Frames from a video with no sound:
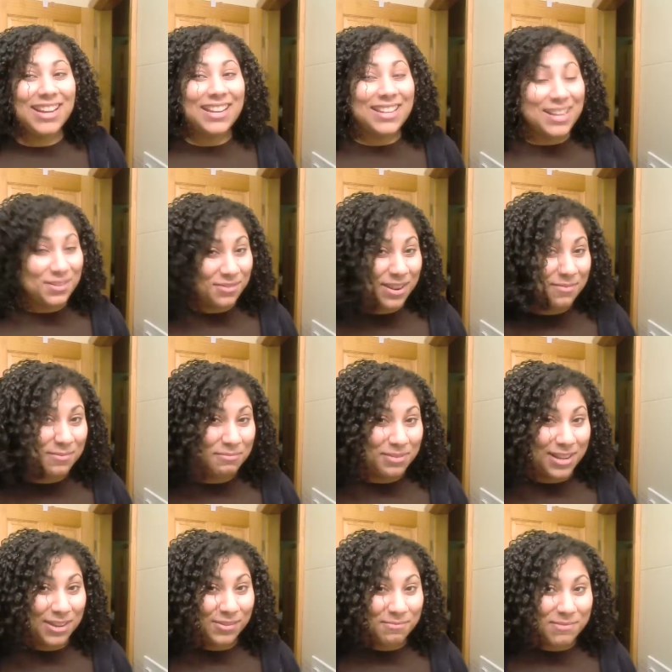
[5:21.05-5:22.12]
That's why I've been
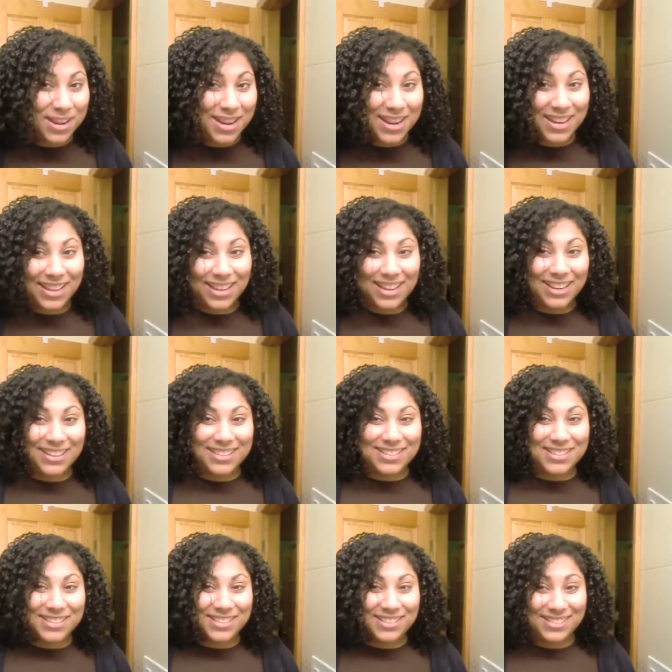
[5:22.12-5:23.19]
playing with my hair like
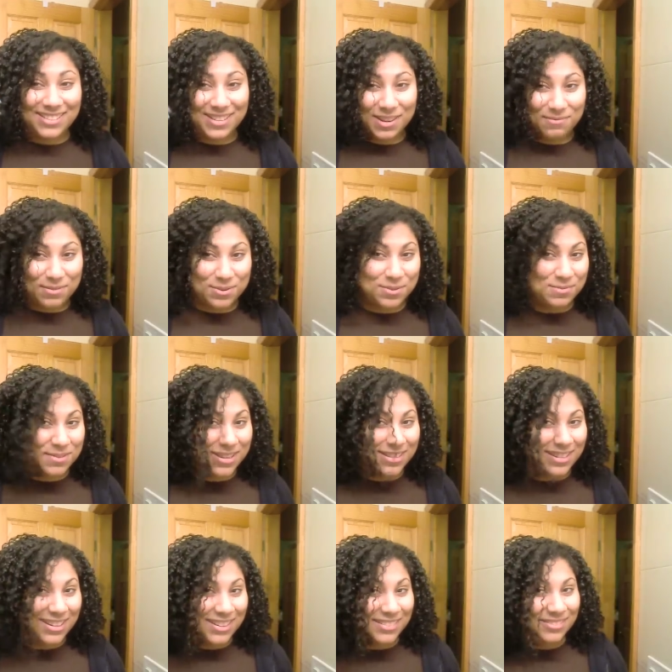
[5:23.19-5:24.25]
since coming home
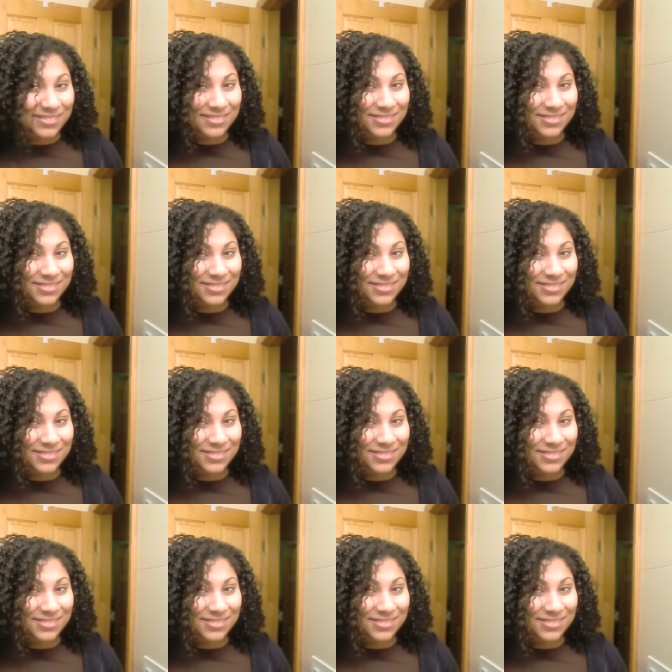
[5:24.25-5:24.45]
yesterday.